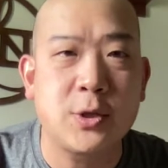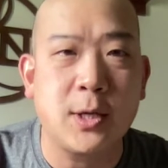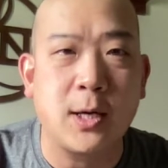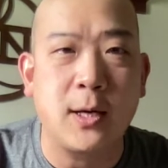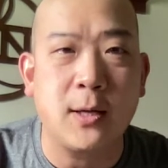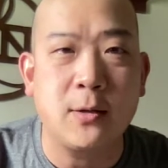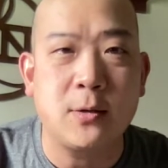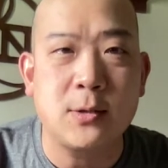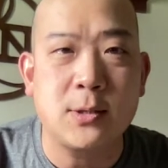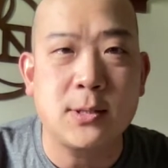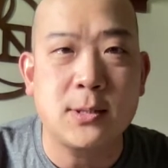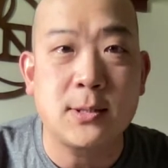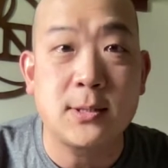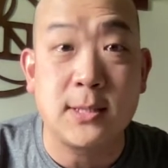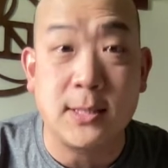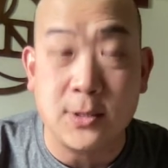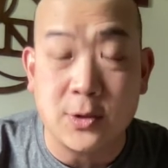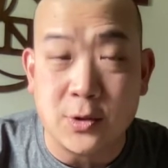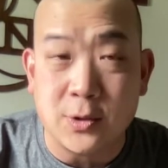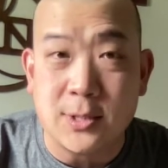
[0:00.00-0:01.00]
to others,
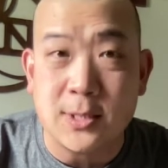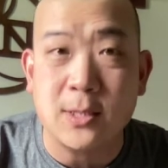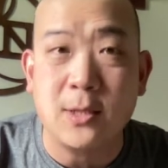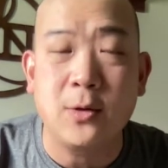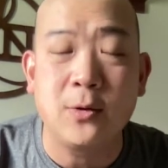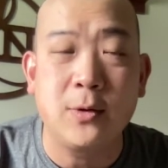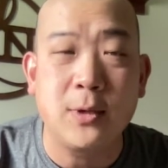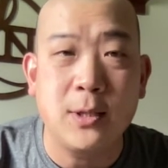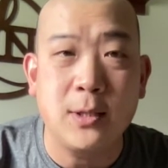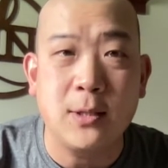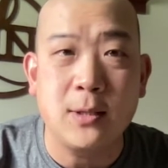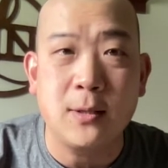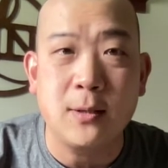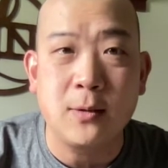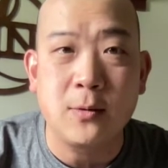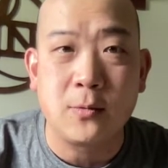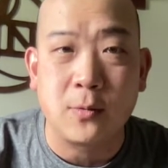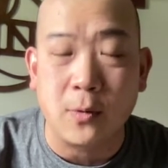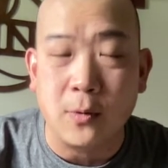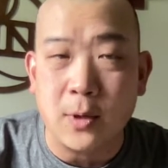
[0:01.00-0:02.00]
teachers included,
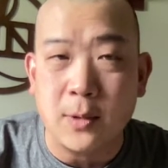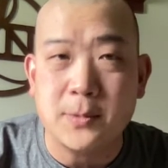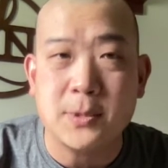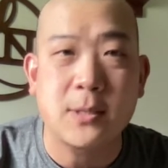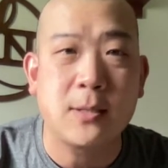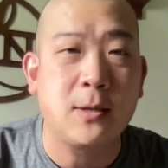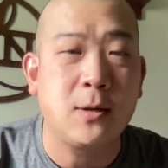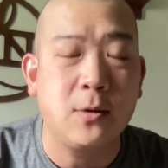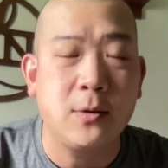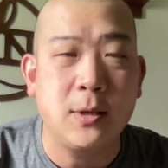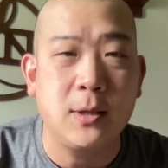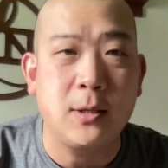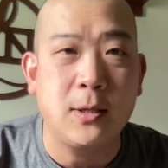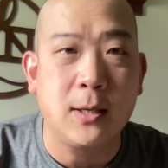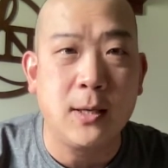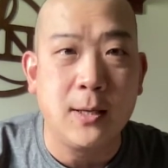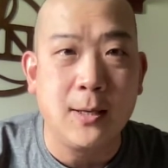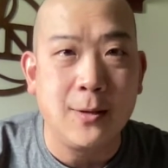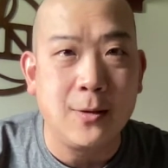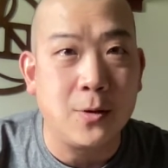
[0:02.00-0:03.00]
grown-ups included,
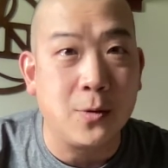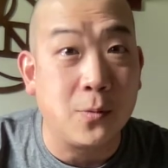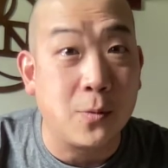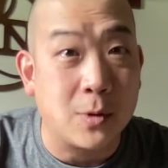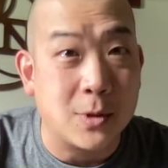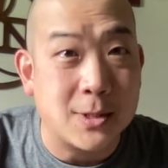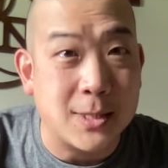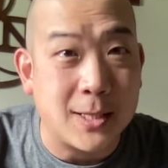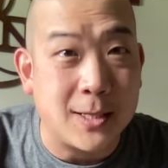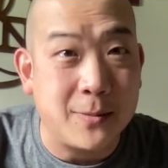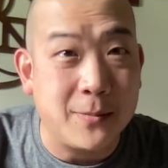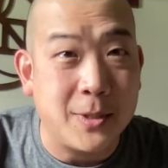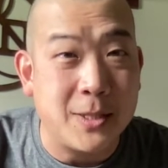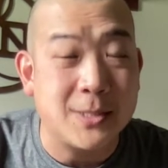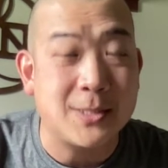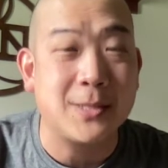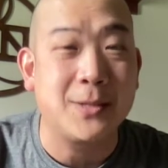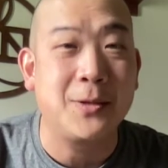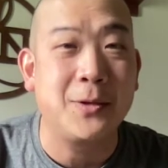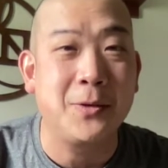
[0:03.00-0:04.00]
your worst
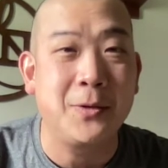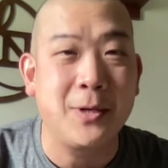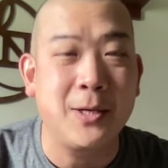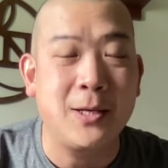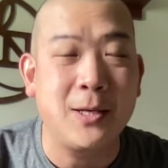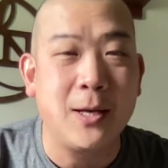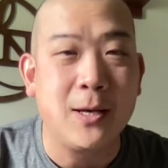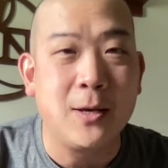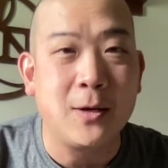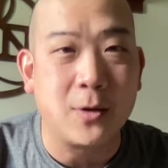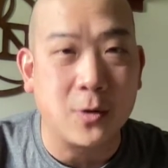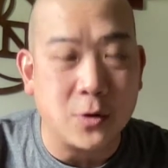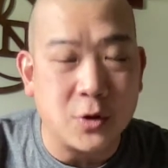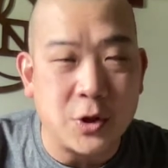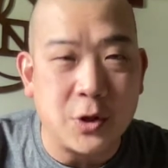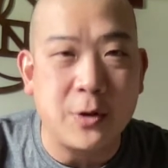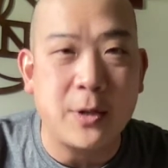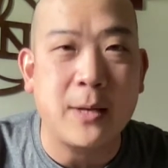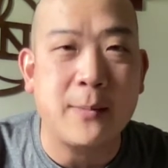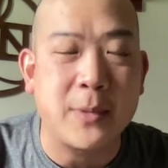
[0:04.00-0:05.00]
enemies included. Go
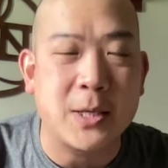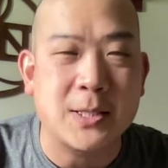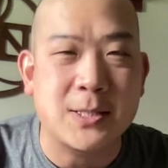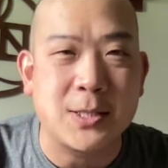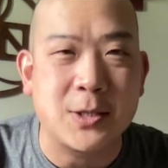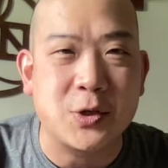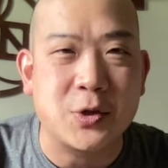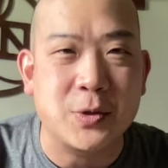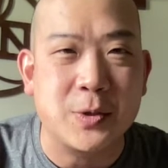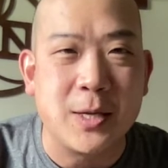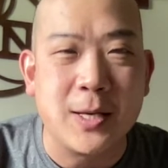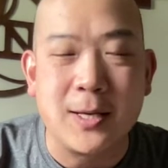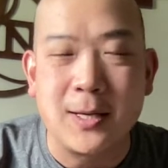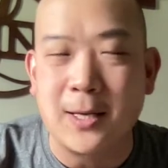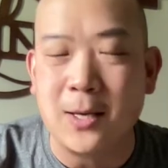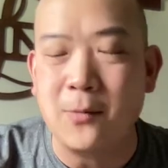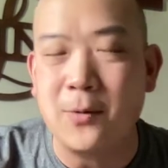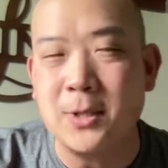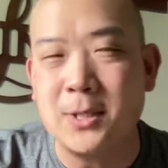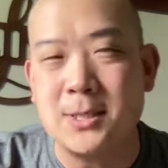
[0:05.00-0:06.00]
share that message.
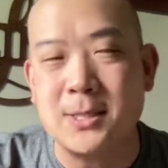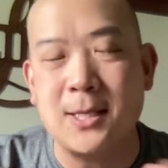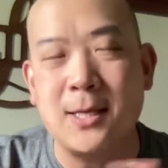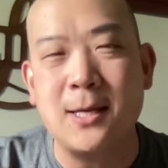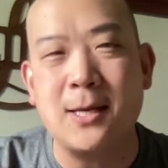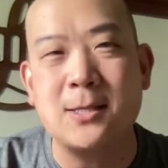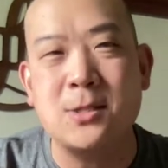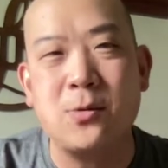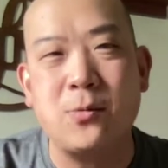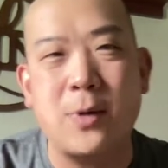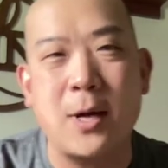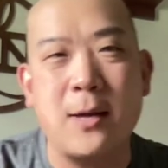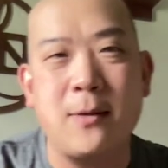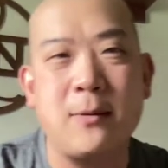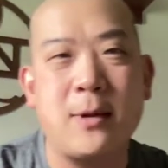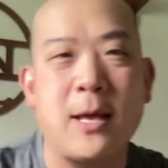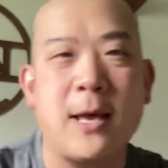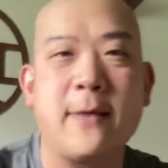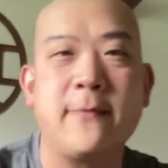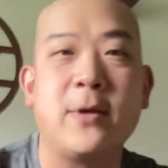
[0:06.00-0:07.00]
Can't wait to see you guys
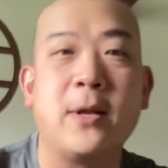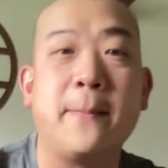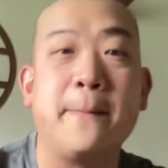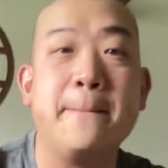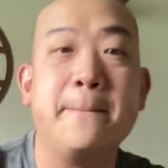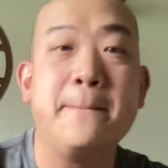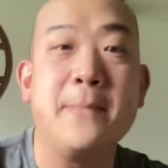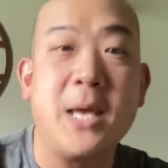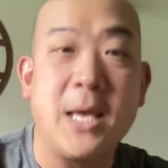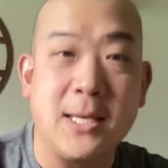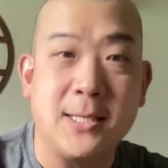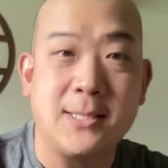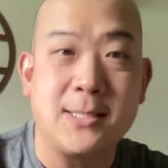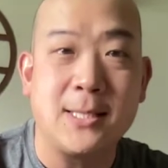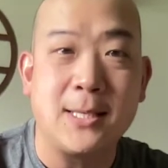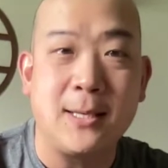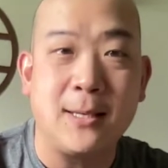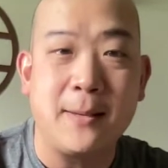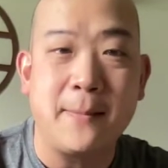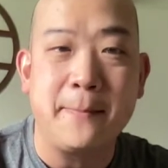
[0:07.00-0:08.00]
around. Have an
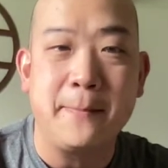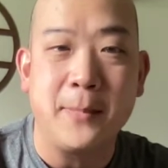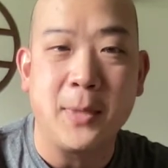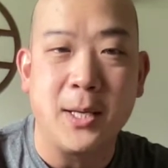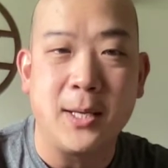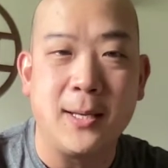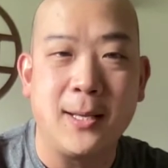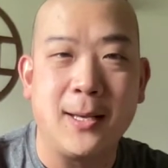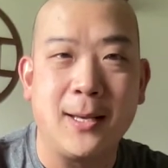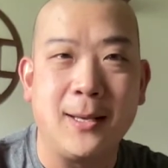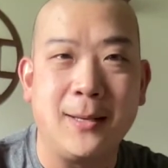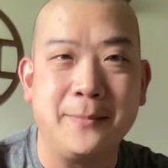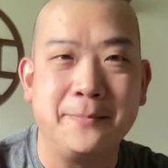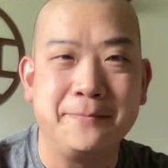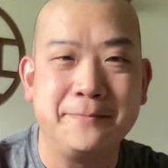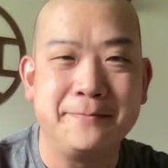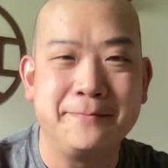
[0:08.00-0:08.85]
amazing Monday.